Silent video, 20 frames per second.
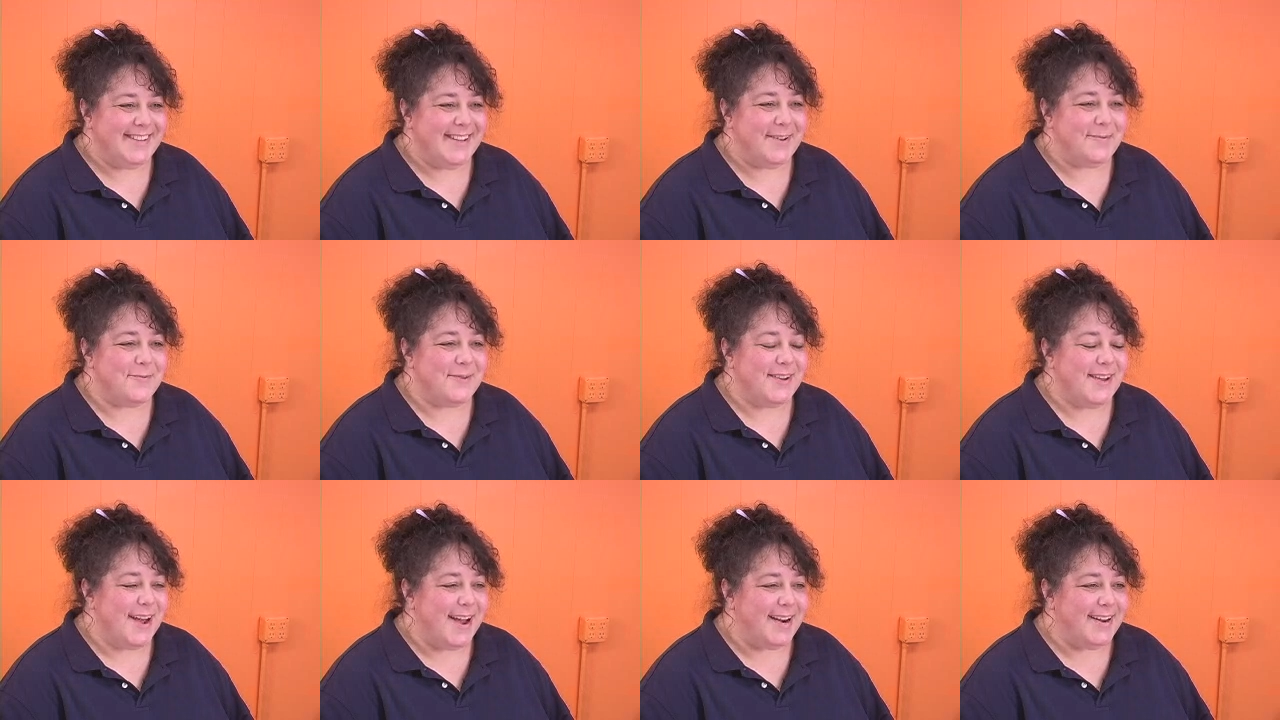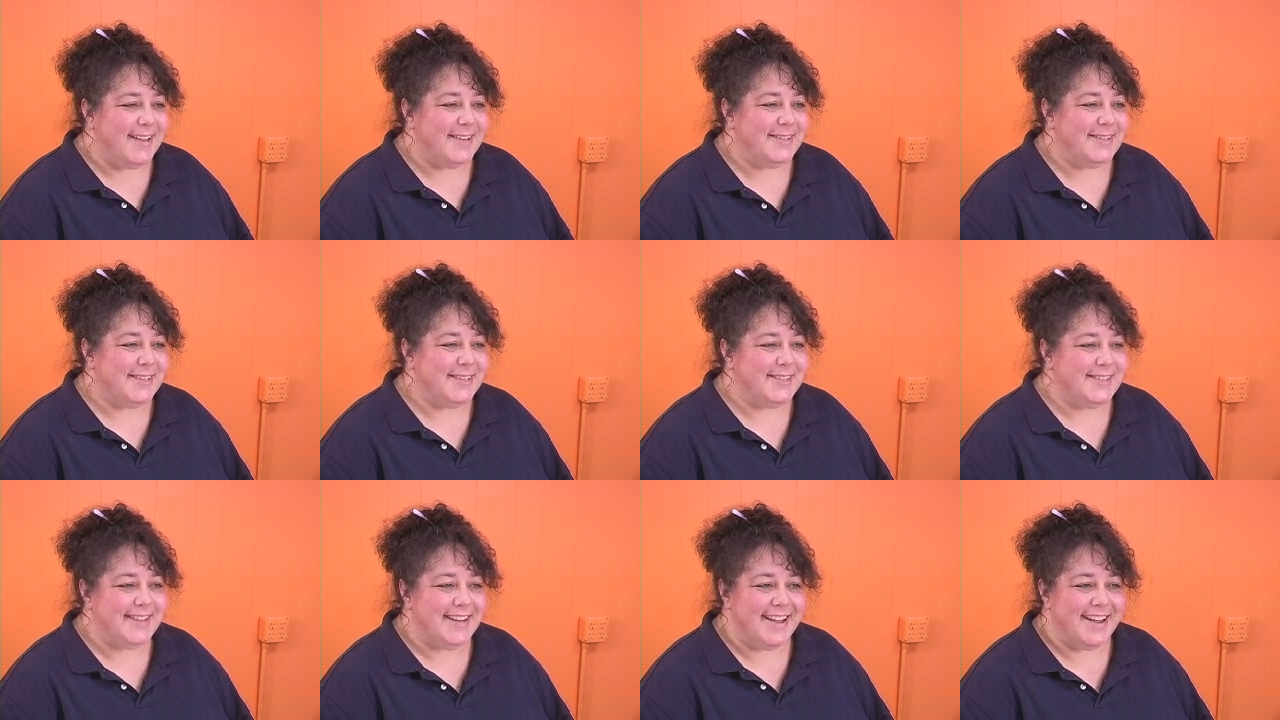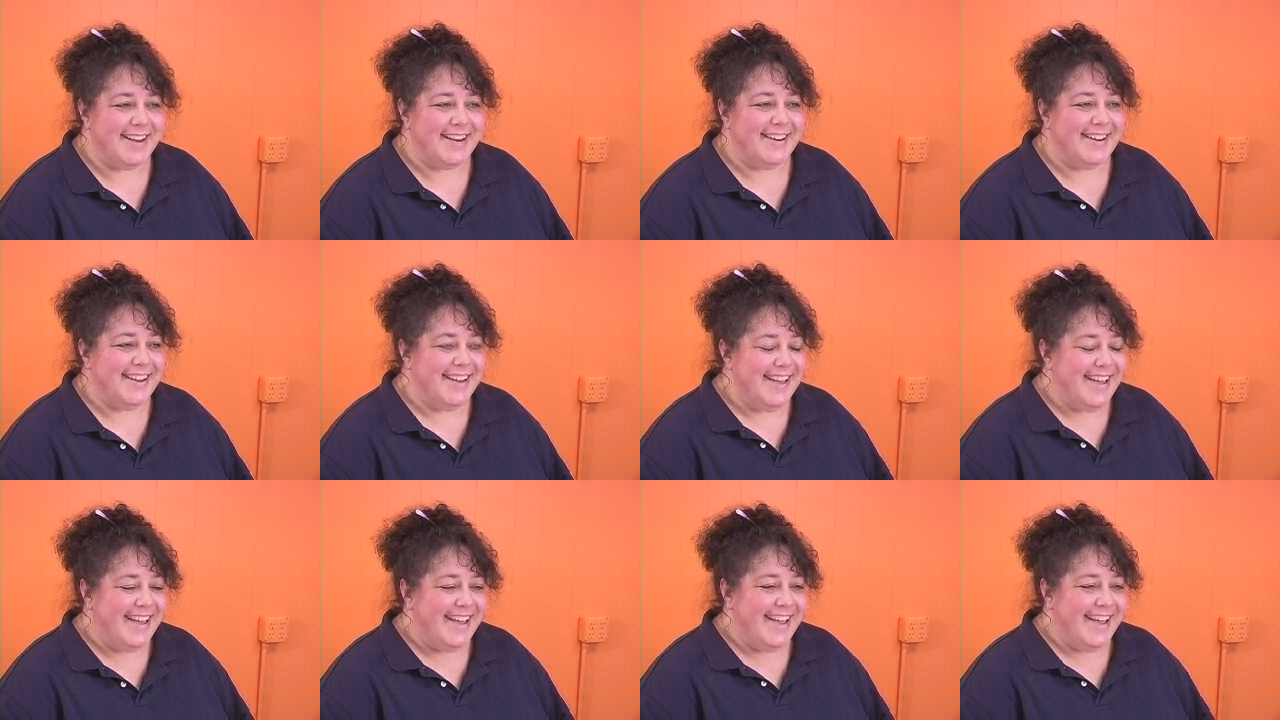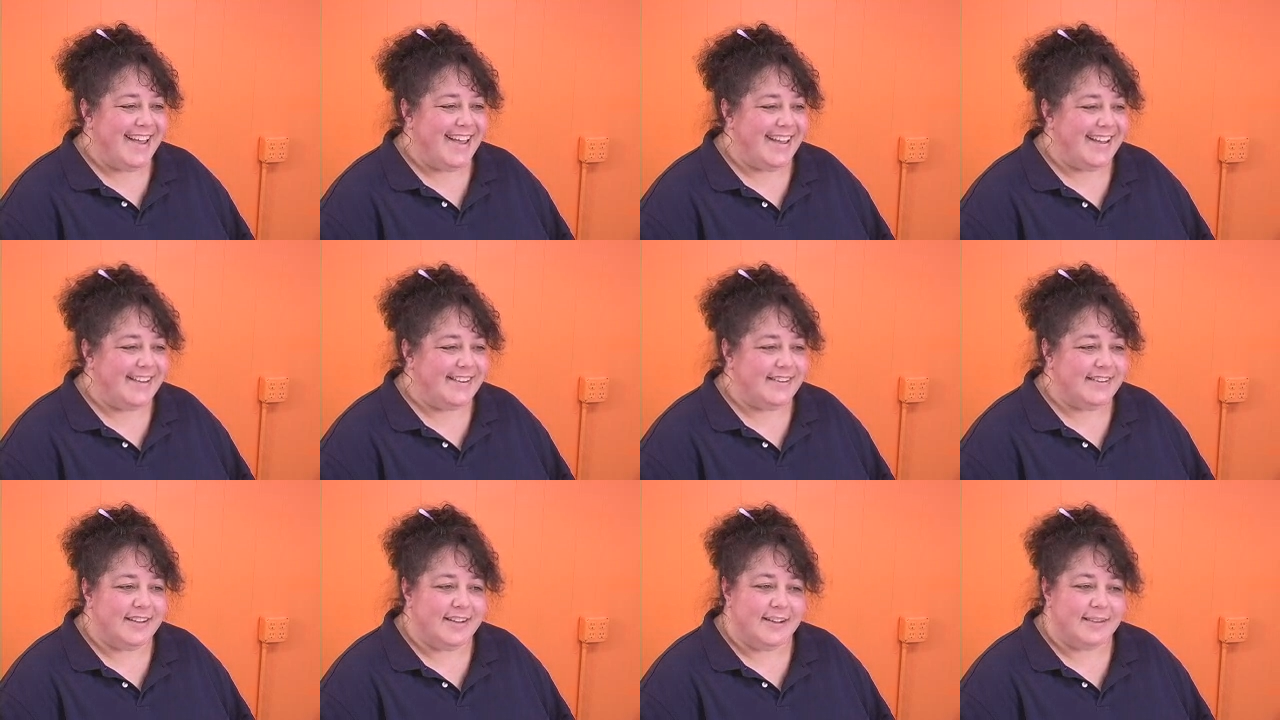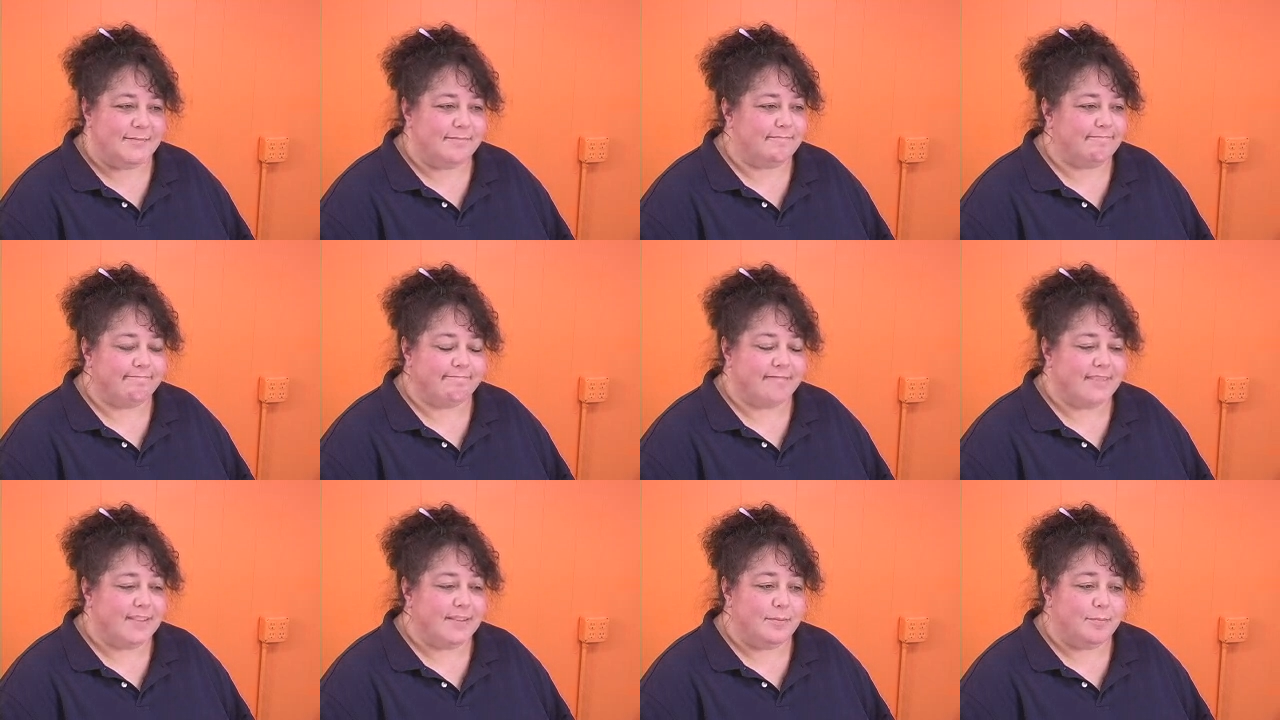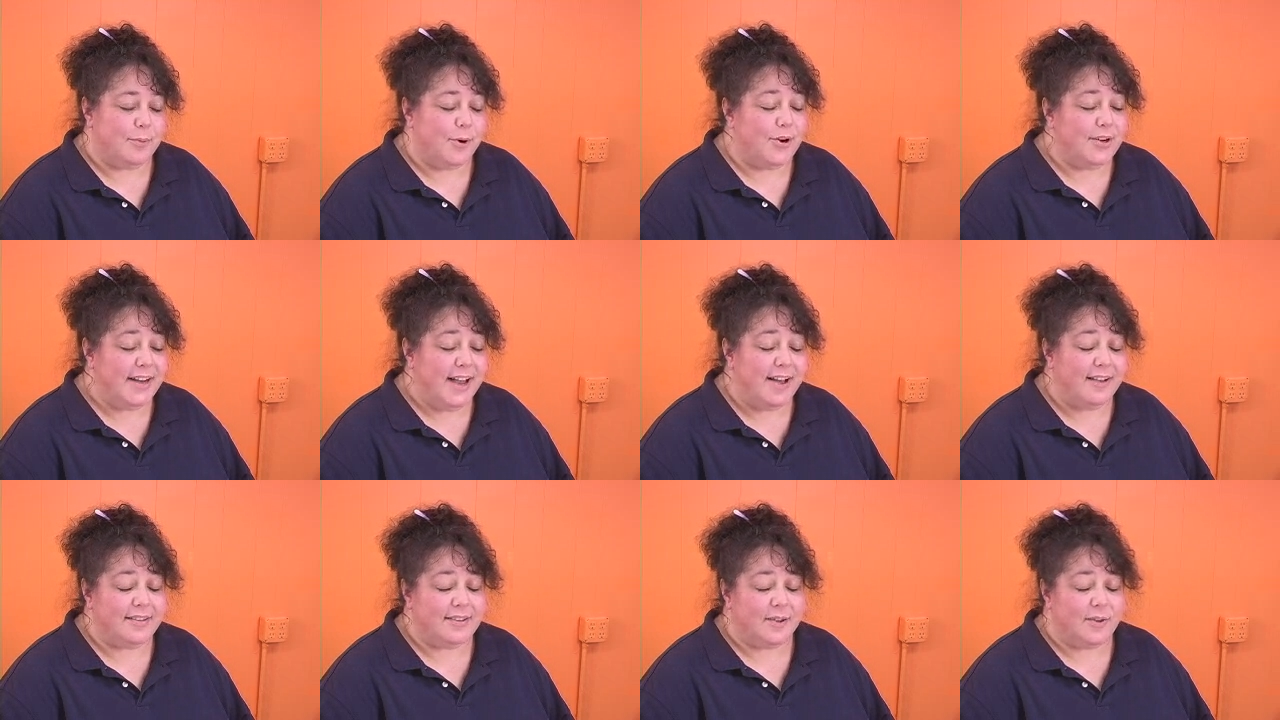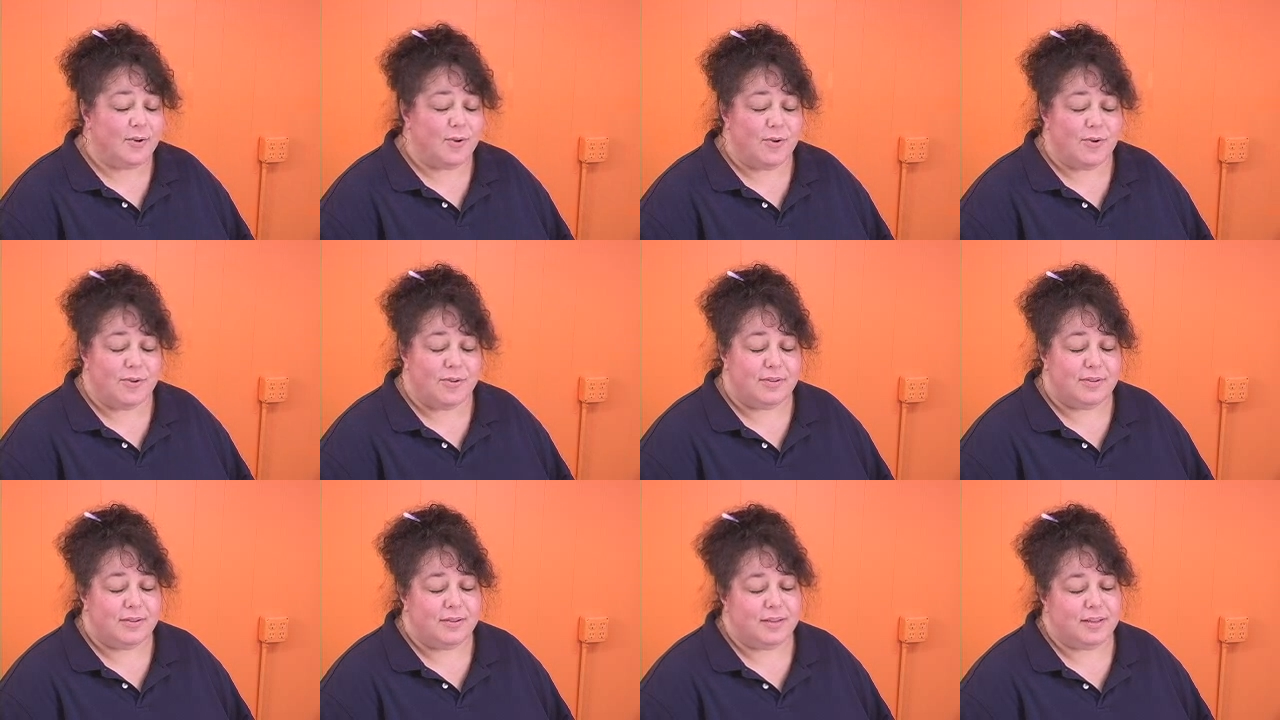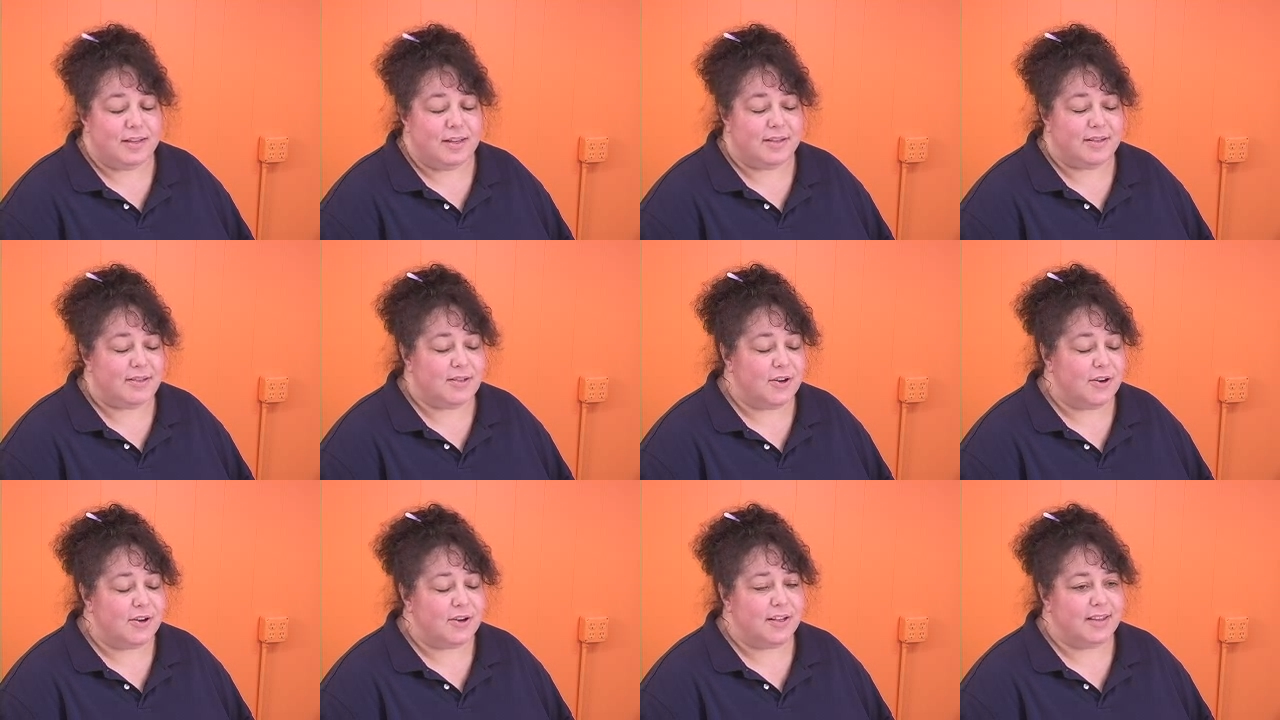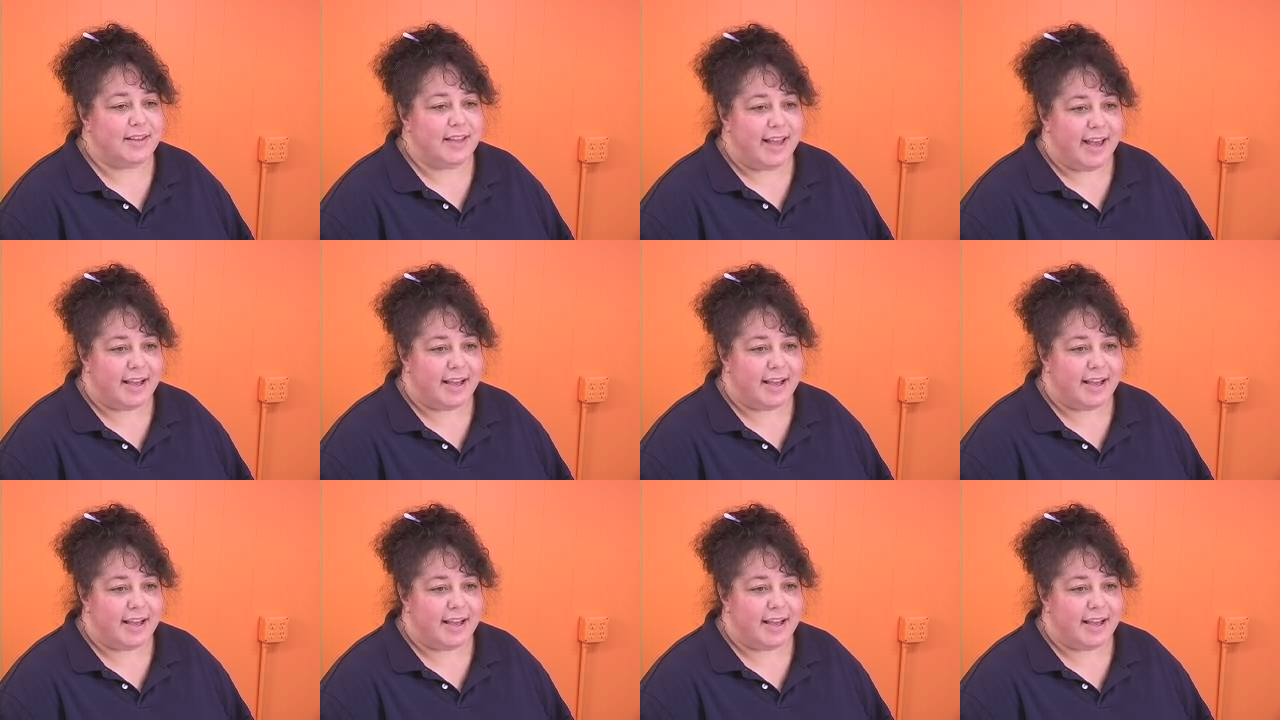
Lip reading: at what God had just done, and burned out the whole circuit. They